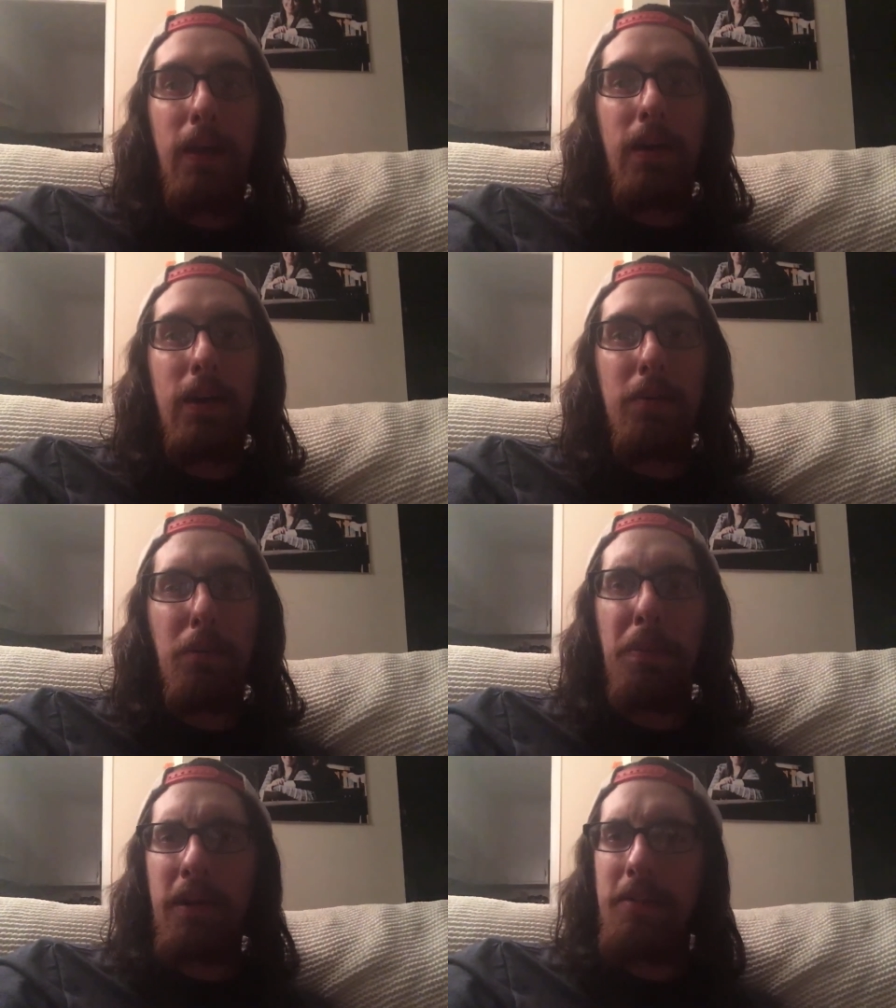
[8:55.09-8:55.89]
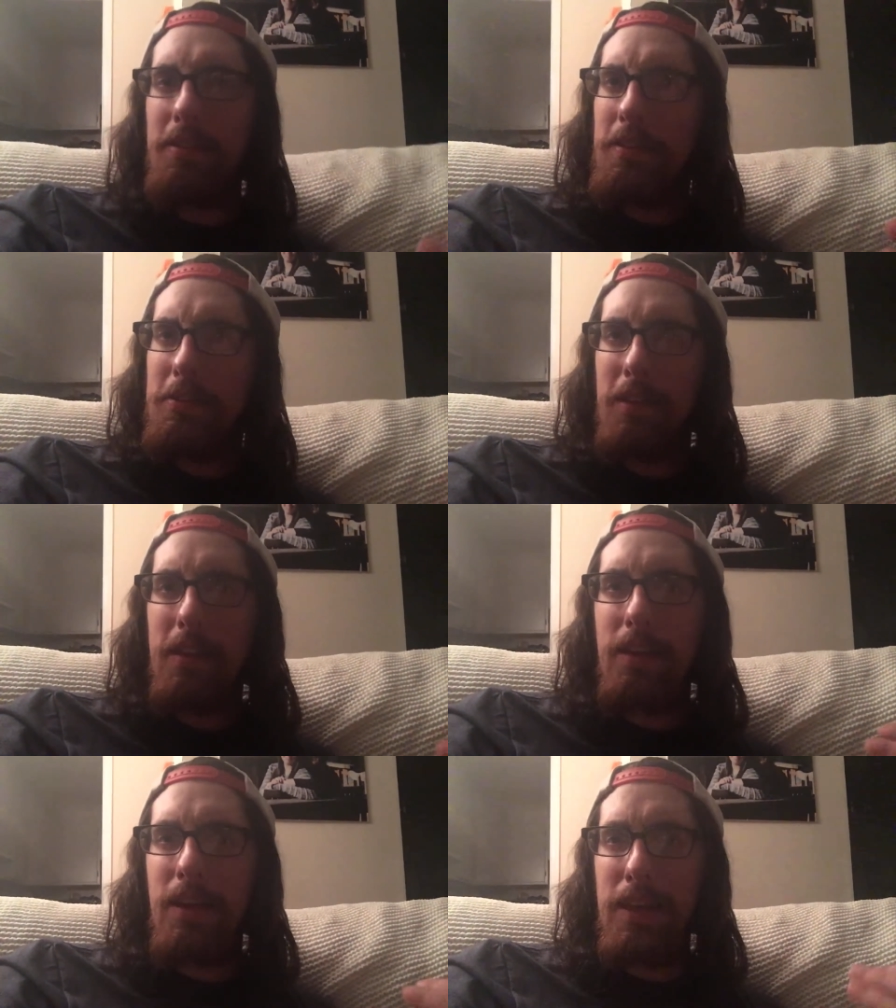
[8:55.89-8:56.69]
Apparently there's
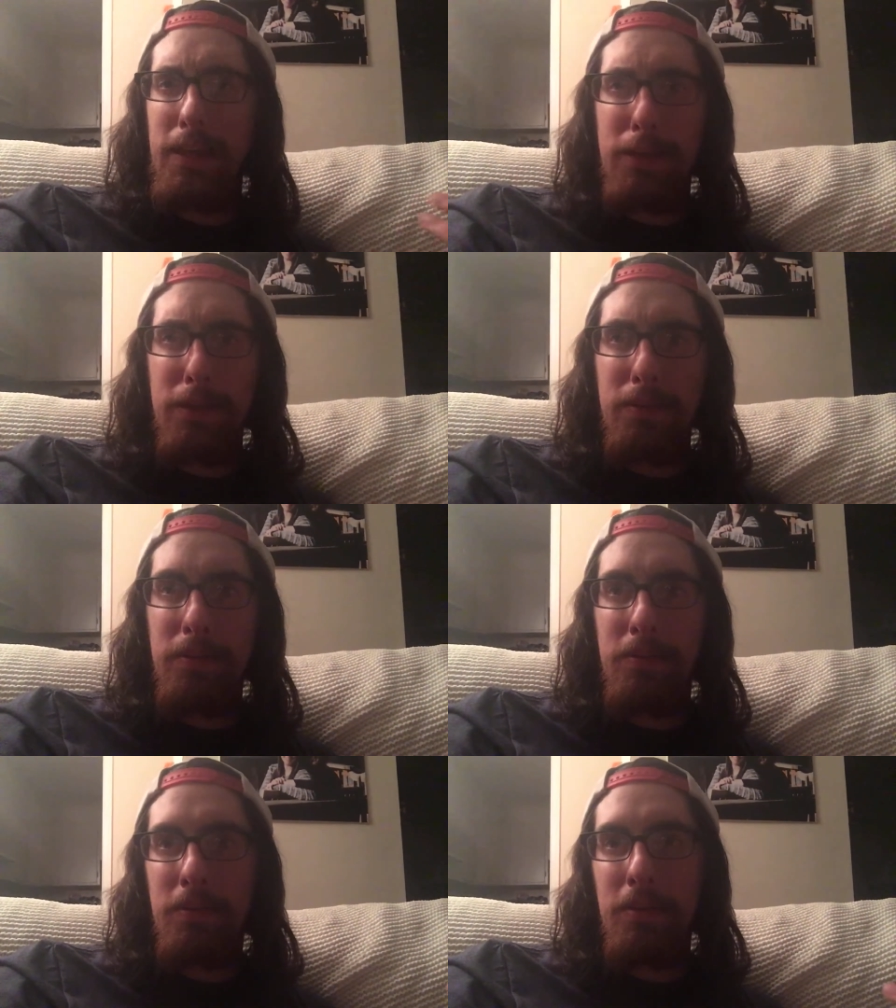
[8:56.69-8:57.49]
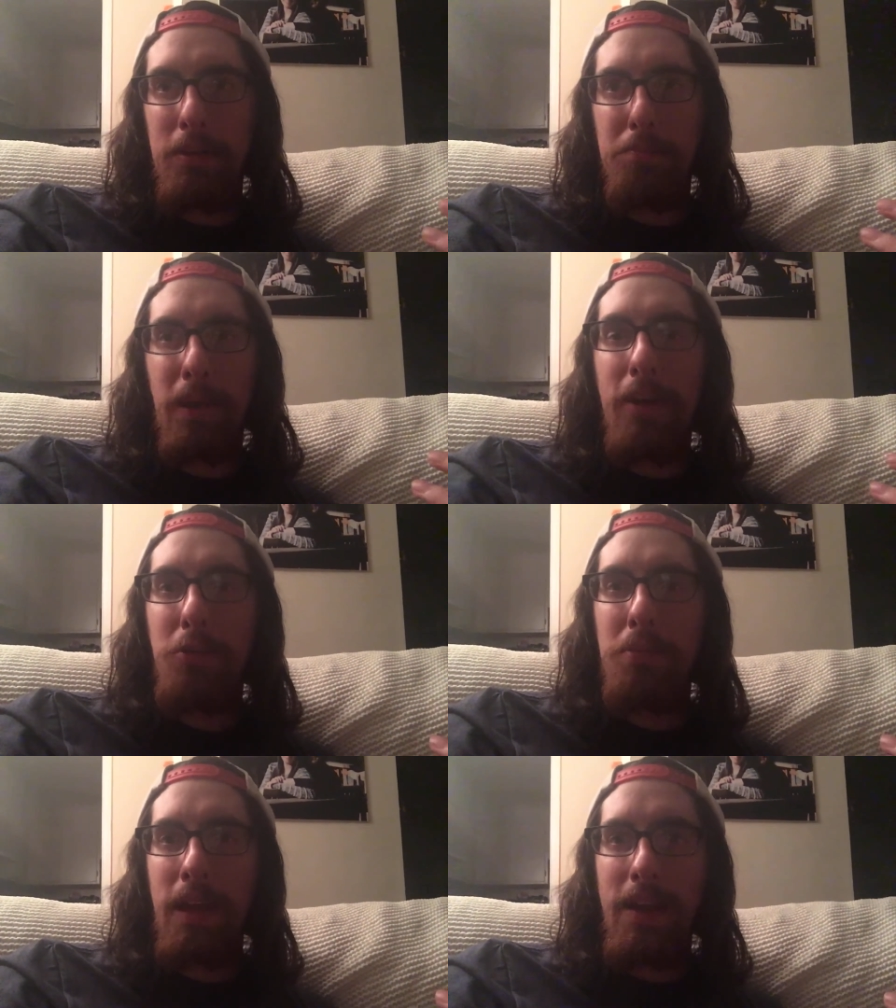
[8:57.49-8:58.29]
like a hidden
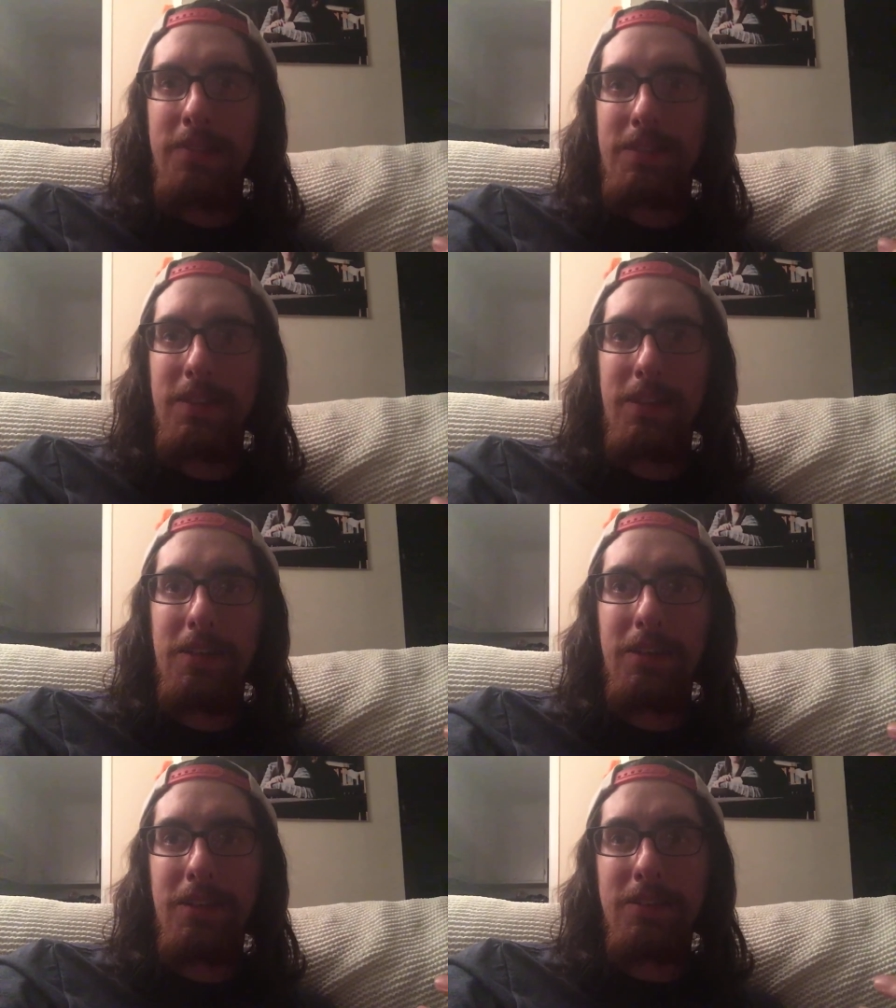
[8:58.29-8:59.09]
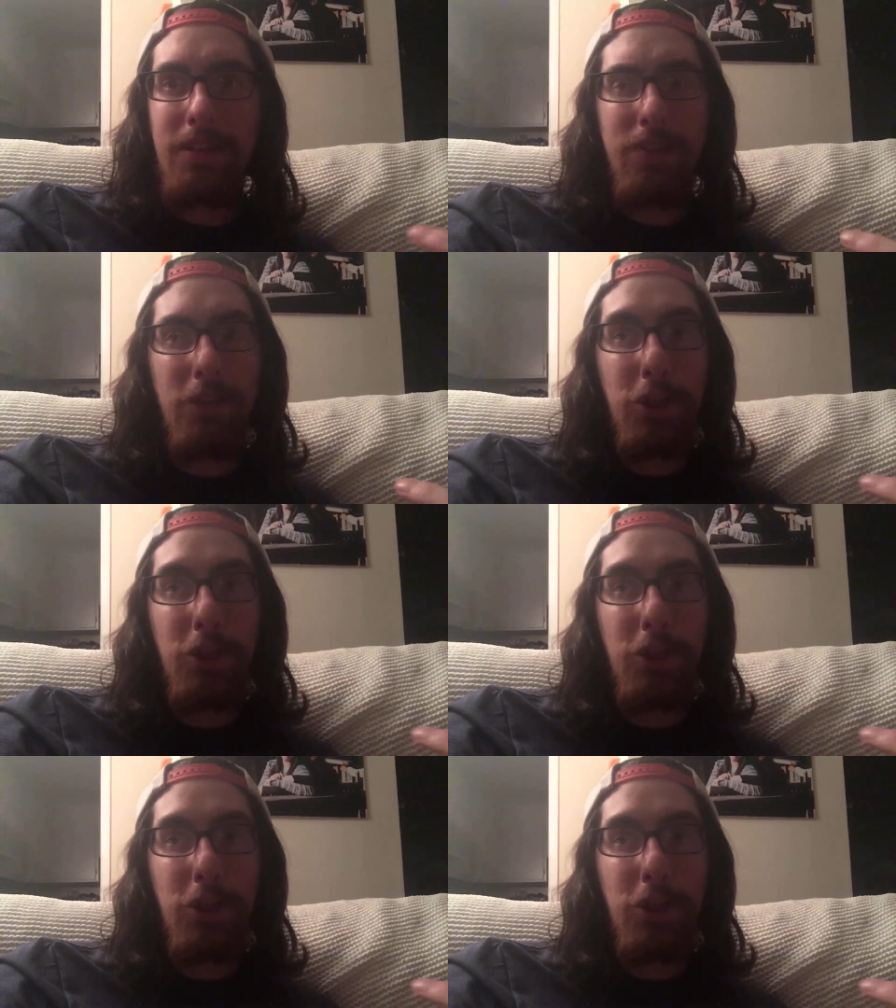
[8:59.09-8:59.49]
battle pass tier inside of a